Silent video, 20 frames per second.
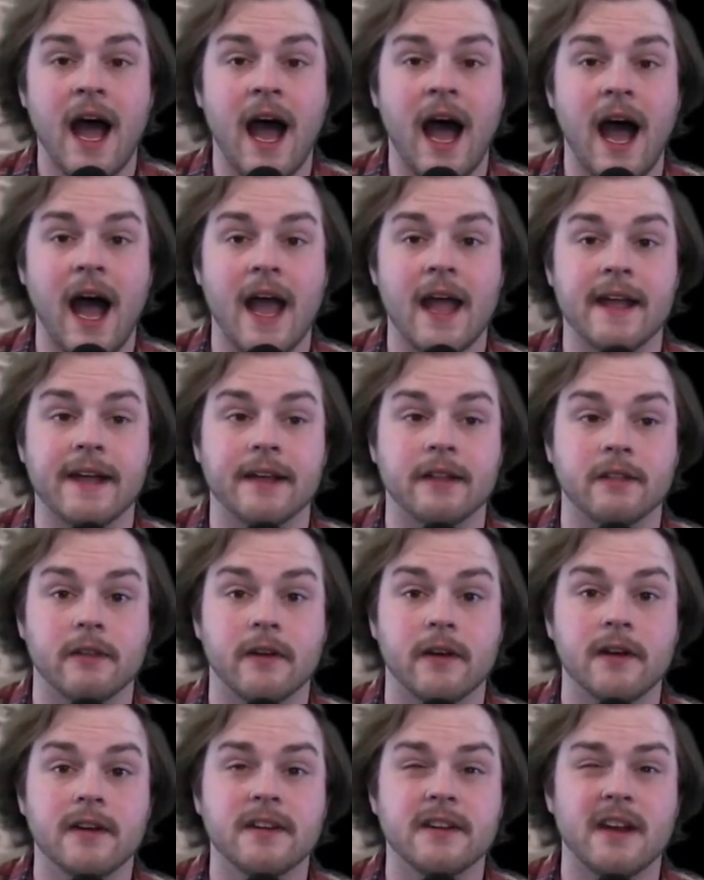I
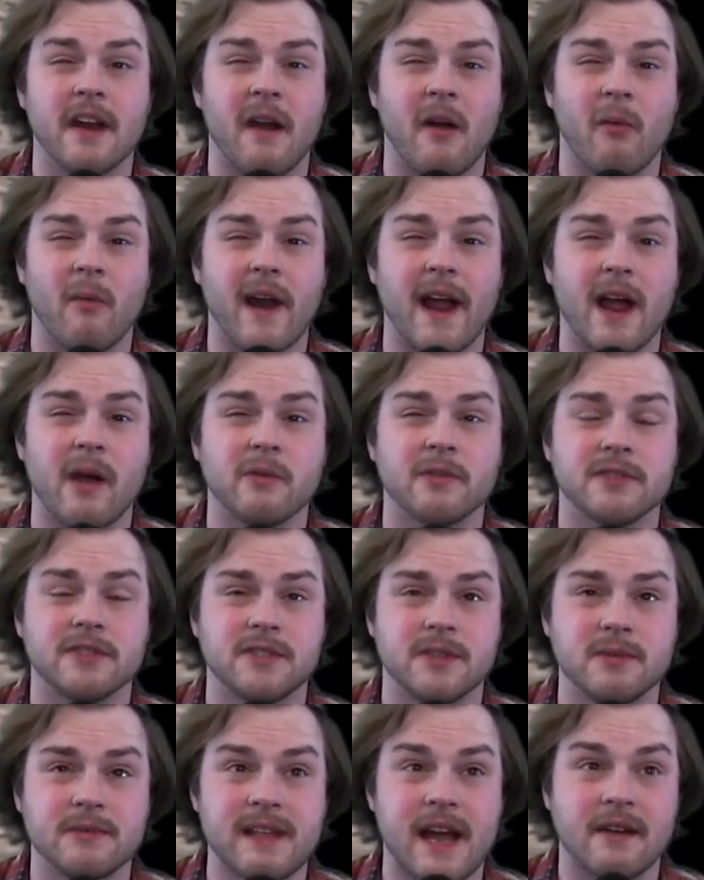learned around
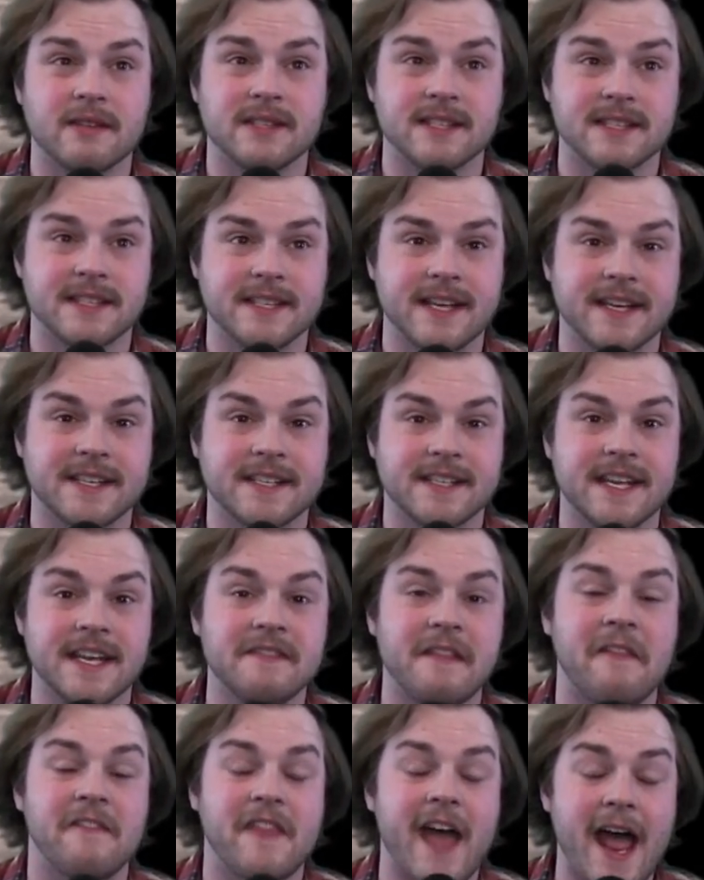2016
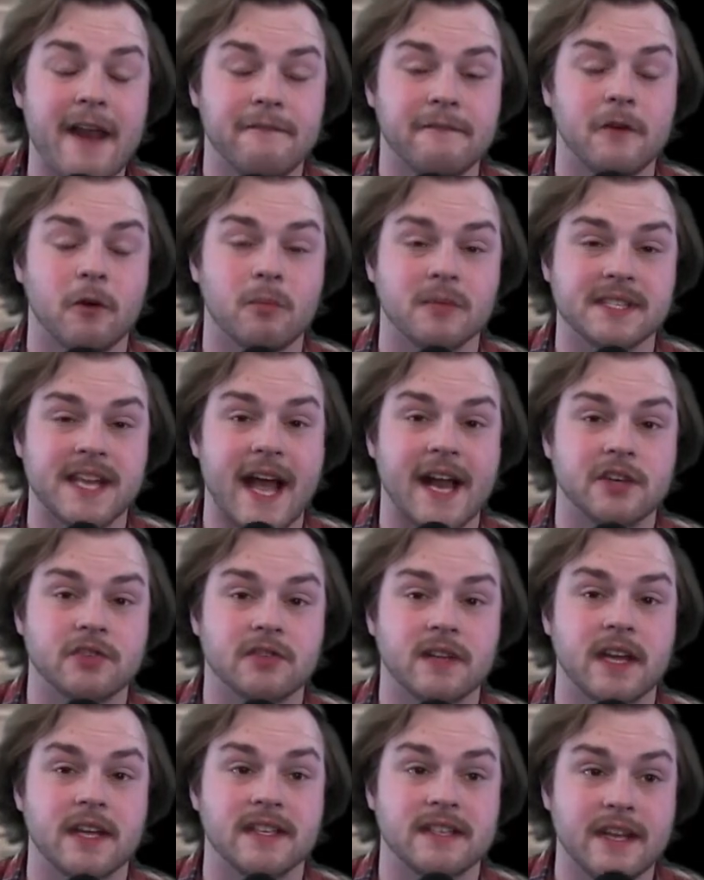that that film was
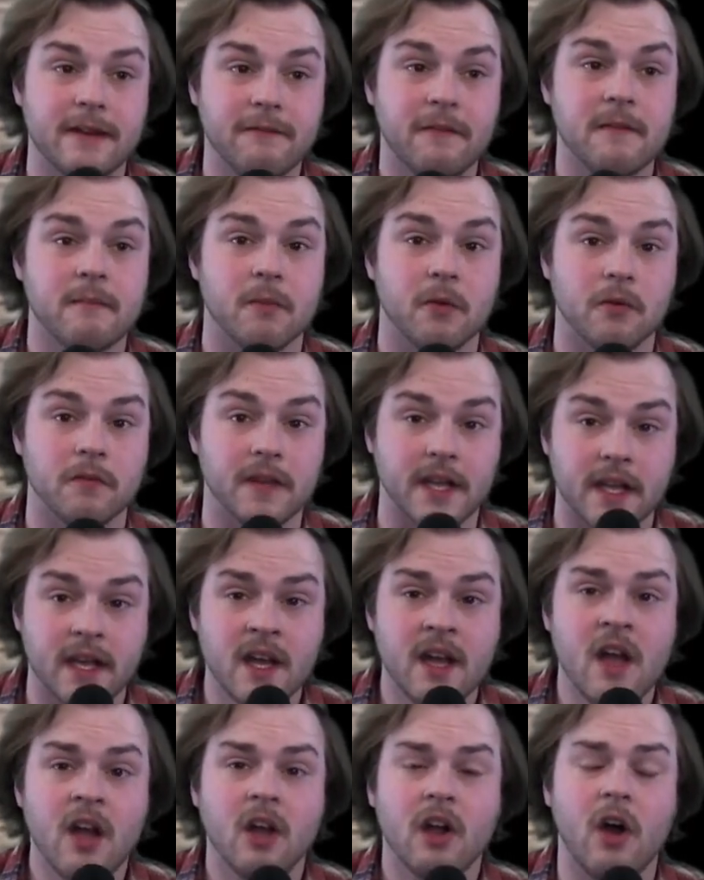actually a different movie
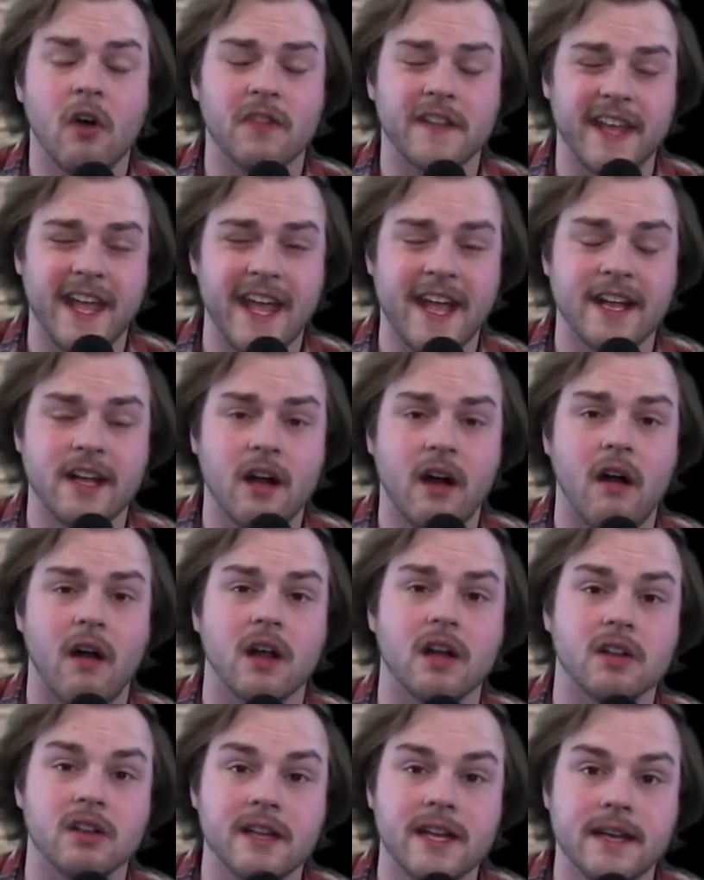called King
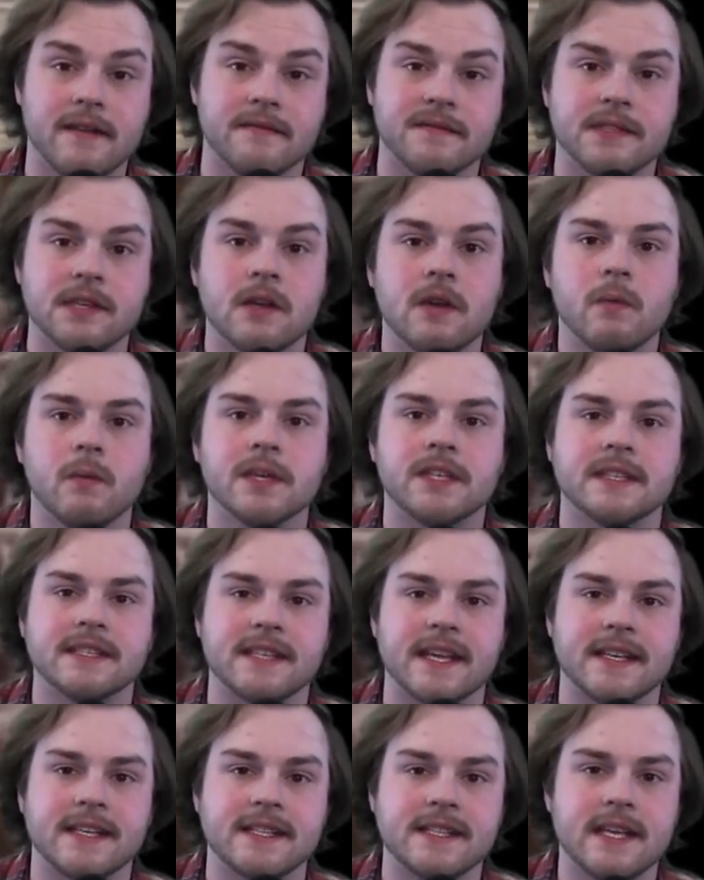Kong Lives, which is
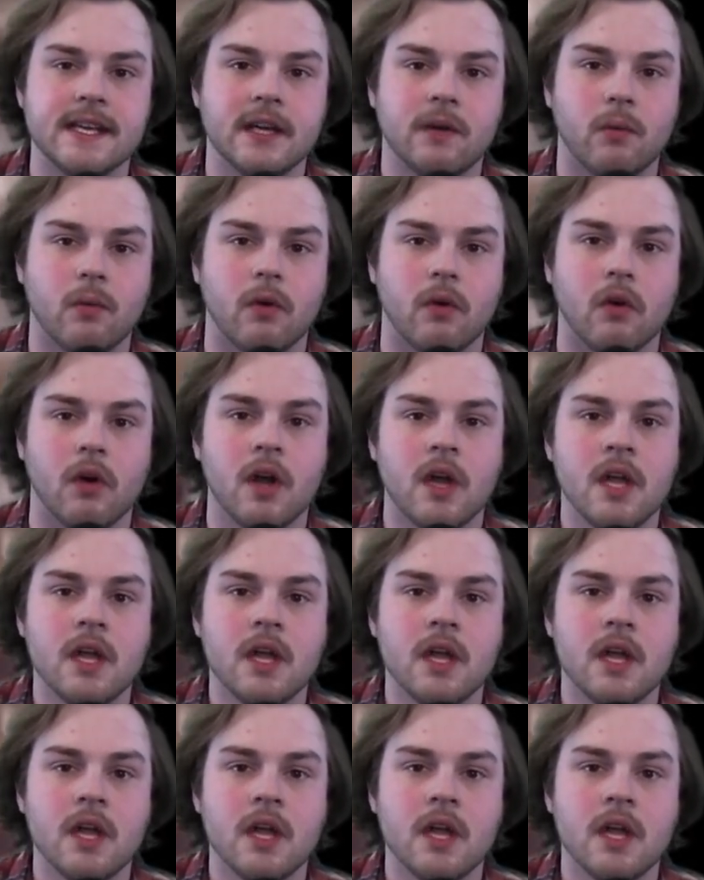a sequel